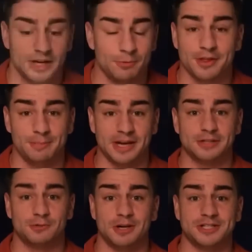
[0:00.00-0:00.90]
And one of the
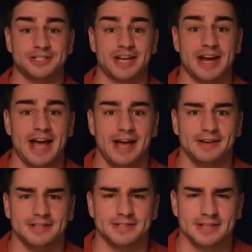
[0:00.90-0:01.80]
biggest questions I
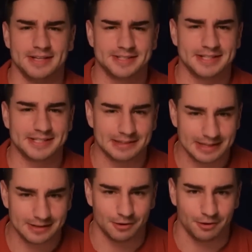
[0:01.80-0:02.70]
had is this
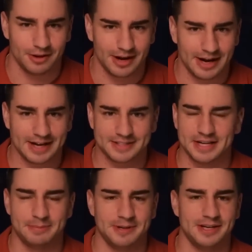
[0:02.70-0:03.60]
legal? I
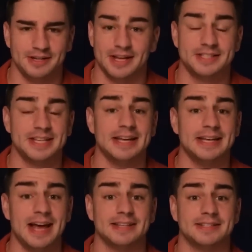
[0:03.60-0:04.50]
asked APD. They say,
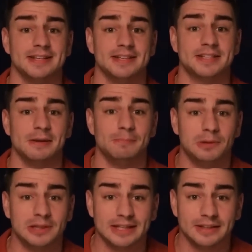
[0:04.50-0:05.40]
yes, it's
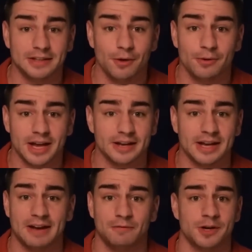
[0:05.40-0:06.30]
completely okay
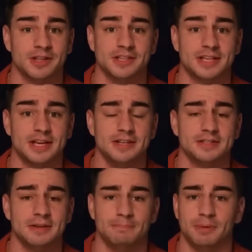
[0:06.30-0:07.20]
to have one of these
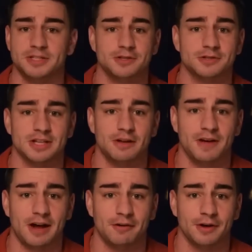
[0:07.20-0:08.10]
keys and bust
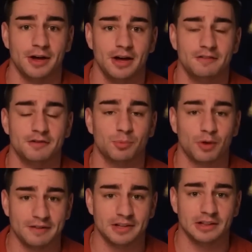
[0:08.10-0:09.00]
yourself out of a
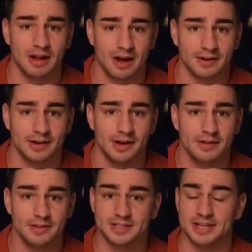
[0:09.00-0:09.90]
private lot.
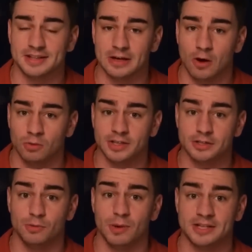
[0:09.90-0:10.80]
They say the
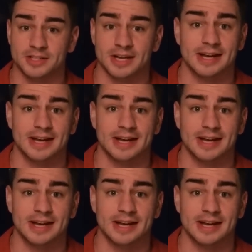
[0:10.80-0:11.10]
only two ways you